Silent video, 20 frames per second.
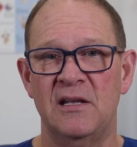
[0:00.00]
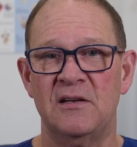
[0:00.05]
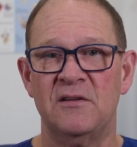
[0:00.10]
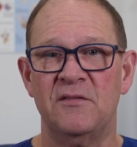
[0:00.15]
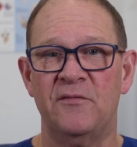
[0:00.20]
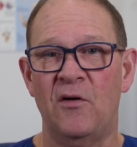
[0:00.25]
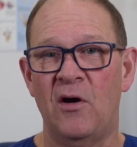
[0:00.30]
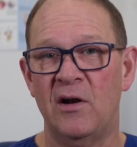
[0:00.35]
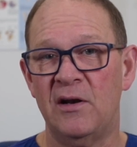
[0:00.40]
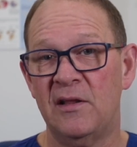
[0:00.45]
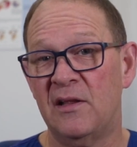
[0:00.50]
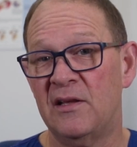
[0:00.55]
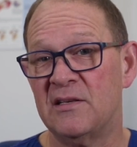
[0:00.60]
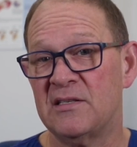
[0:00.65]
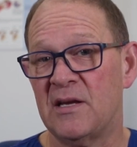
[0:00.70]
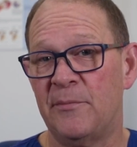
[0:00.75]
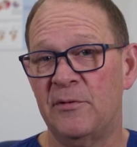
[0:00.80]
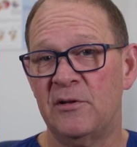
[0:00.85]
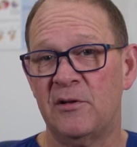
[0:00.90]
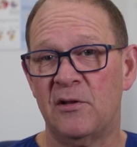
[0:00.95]
that dividing
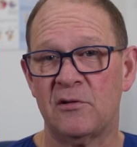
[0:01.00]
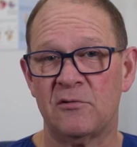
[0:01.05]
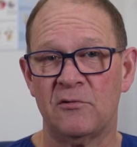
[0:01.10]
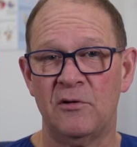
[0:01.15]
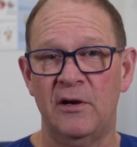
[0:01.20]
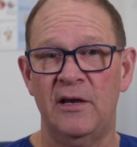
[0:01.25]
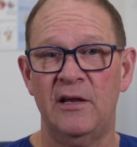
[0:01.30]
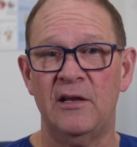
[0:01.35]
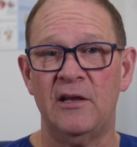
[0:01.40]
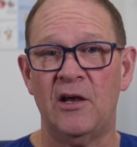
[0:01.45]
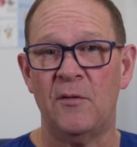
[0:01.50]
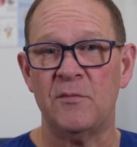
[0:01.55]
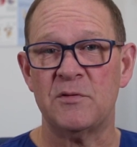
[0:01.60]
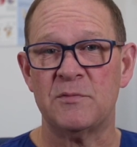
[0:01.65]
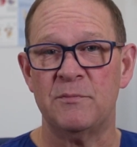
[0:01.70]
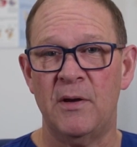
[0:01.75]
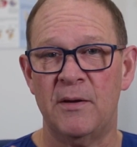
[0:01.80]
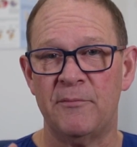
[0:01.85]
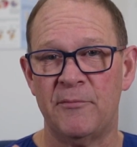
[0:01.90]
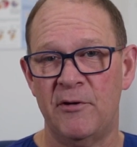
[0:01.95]
things up into 3
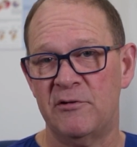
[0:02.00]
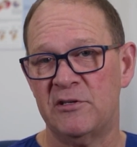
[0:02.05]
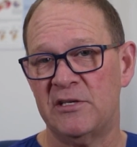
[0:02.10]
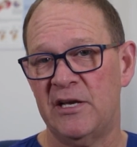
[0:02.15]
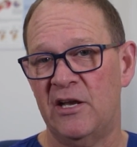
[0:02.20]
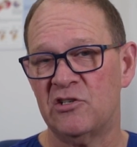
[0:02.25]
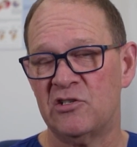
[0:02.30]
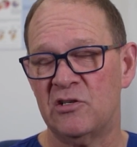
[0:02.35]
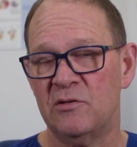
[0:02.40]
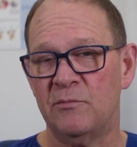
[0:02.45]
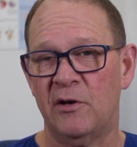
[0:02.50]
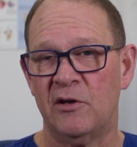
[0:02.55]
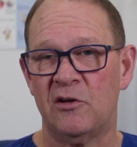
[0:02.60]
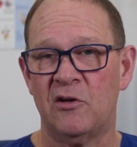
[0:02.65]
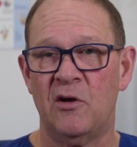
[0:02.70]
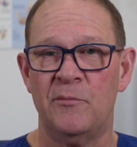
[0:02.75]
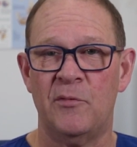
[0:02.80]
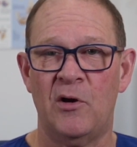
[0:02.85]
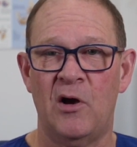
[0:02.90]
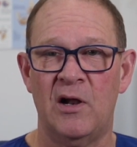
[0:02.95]
helps memory retention by
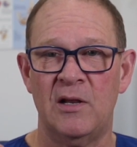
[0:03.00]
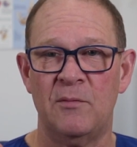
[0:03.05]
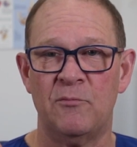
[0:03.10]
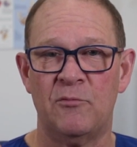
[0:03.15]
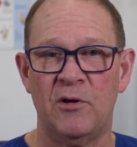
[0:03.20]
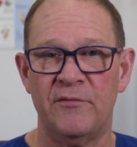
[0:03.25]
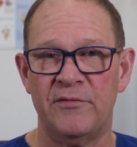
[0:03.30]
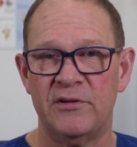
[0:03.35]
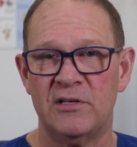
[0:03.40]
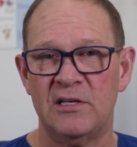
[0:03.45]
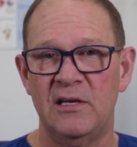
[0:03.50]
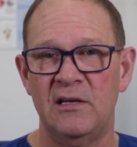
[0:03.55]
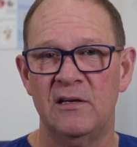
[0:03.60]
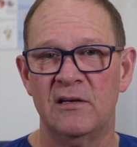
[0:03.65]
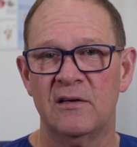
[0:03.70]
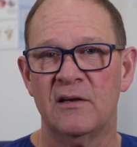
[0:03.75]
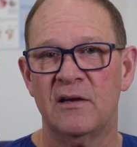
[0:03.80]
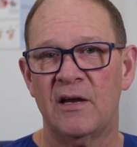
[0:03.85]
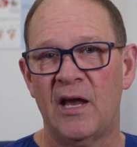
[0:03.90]
combining brevity